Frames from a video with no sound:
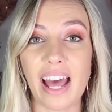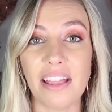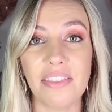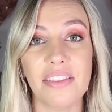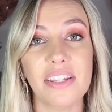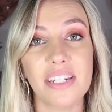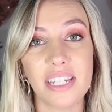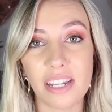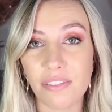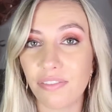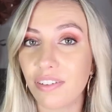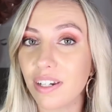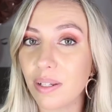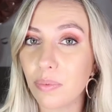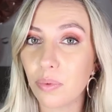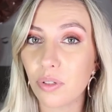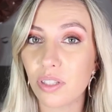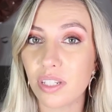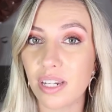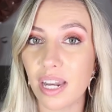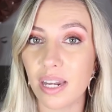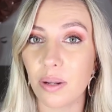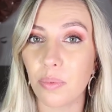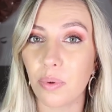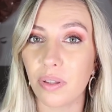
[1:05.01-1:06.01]
and there definitely
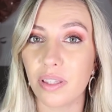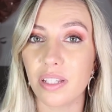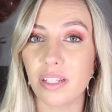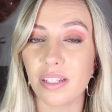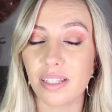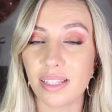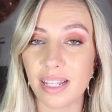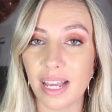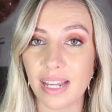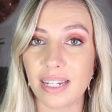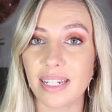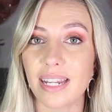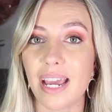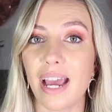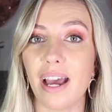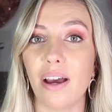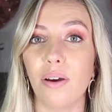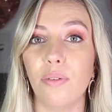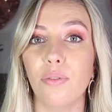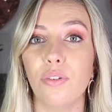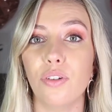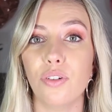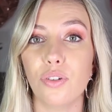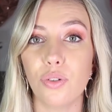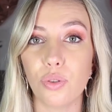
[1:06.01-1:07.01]
wasn't anyone that sat down